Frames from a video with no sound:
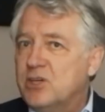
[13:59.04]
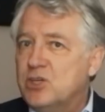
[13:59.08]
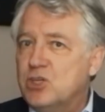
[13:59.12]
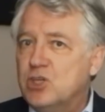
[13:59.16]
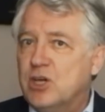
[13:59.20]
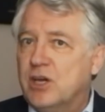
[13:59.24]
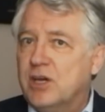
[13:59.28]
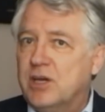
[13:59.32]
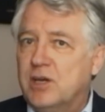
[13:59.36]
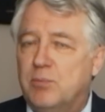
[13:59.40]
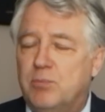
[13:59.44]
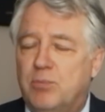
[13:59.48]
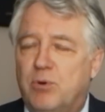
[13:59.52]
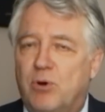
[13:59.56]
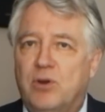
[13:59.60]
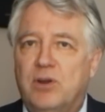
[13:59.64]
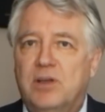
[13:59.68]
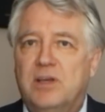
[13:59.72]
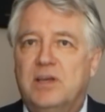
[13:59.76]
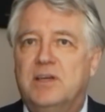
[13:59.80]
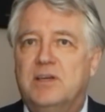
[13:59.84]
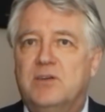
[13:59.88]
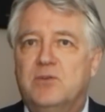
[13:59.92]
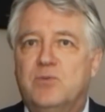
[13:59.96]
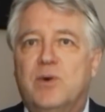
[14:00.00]
China uh,
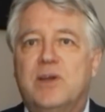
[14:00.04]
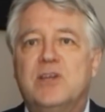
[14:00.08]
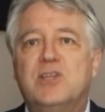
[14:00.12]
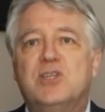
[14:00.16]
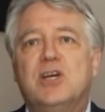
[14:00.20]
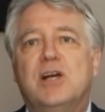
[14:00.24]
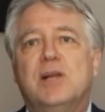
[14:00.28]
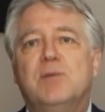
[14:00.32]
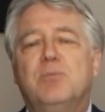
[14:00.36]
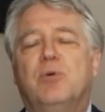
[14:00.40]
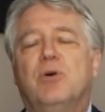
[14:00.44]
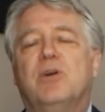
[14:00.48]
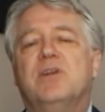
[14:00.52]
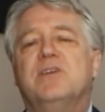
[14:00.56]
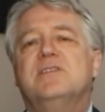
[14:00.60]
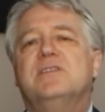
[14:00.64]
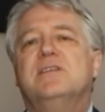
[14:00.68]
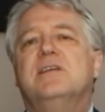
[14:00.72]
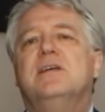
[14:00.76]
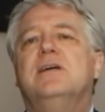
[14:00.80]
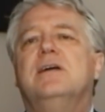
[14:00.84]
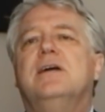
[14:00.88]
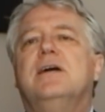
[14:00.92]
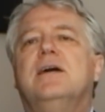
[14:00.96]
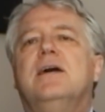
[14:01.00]
one child
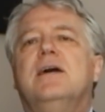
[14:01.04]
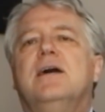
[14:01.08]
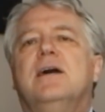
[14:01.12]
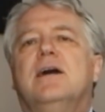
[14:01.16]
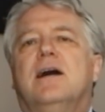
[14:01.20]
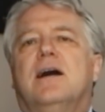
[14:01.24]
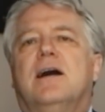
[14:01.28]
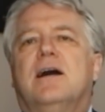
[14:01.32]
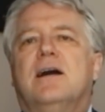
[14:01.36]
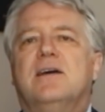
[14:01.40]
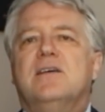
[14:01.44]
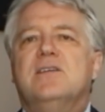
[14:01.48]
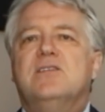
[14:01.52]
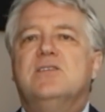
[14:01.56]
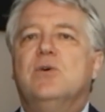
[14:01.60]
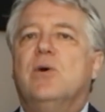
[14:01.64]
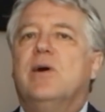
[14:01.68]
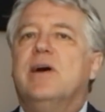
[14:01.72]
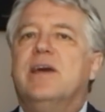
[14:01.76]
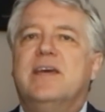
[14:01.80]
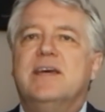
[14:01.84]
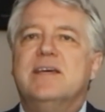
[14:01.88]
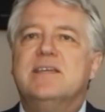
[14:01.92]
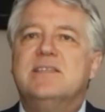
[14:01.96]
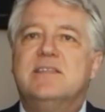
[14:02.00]
policy. Uh, so
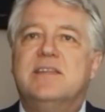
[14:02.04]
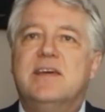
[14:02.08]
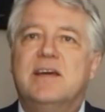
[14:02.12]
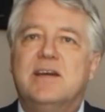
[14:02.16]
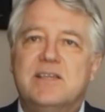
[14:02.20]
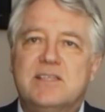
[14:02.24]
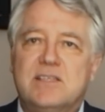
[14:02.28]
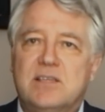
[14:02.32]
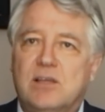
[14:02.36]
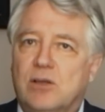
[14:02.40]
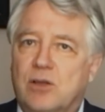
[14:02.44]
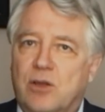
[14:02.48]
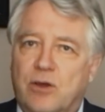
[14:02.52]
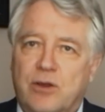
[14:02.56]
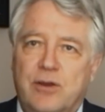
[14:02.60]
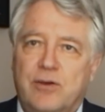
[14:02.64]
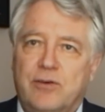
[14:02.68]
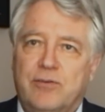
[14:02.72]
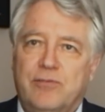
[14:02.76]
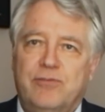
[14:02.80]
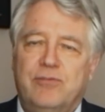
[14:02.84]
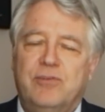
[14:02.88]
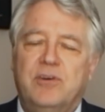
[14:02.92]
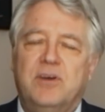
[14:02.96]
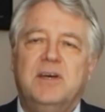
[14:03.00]
I guess there's a lot
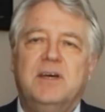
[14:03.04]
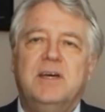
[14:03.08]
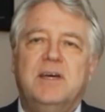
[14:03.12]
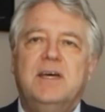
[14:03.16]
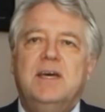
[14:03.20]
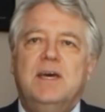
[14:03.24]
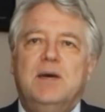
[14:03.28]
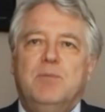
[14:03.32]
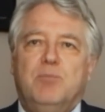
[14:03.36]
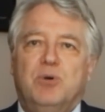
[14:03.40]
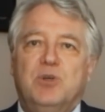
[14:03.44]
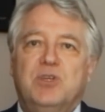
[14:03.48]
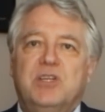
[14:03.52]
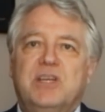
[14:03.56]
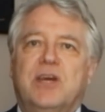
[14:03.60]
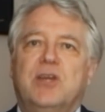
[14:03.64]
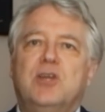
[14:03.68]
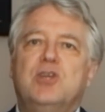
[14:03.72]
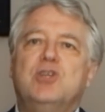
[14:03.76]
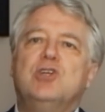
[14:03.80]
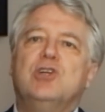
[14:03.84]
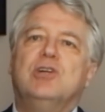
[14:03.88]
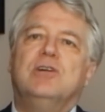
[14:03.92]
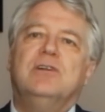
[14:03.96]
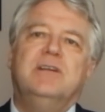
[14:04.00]
of uh,
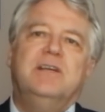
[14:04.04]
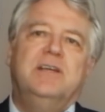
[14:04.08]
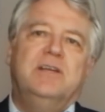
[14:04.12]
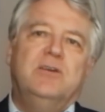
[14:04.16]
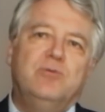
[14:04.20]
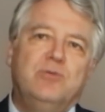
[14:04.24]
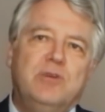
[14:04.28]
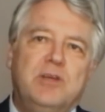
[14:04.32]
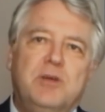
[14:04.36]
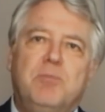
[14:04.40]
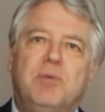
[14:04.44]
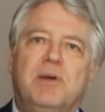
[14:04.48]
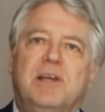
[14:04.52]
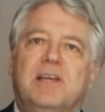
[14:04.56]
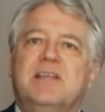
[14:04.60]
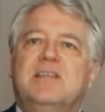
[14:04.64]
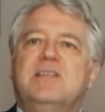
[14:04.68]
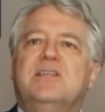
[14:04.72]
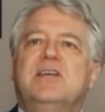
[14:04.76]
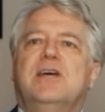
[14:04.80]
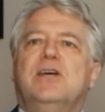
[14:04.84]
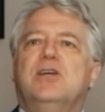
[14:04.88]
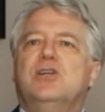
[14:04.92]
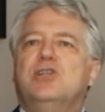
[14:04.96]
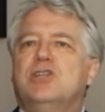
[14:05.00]
potential in
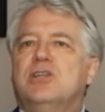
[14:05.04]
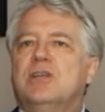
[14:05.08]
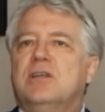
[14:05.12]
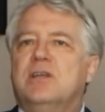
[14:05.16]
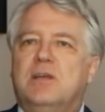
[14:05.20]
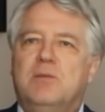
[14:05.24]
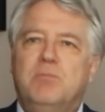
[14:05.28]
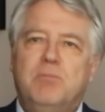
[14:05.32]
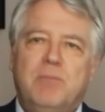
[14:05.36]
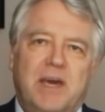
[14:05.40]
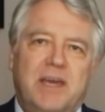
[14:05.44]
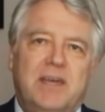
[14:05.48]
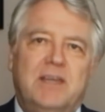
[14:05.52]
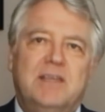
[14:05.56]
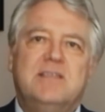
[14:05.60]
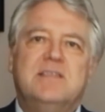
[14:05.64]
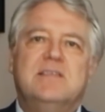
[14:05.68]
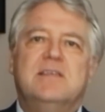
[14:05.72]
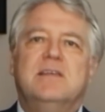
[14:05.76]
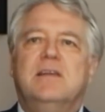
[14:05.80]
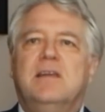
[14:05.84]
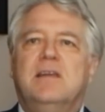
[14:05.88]
rehabilitation, in medicine,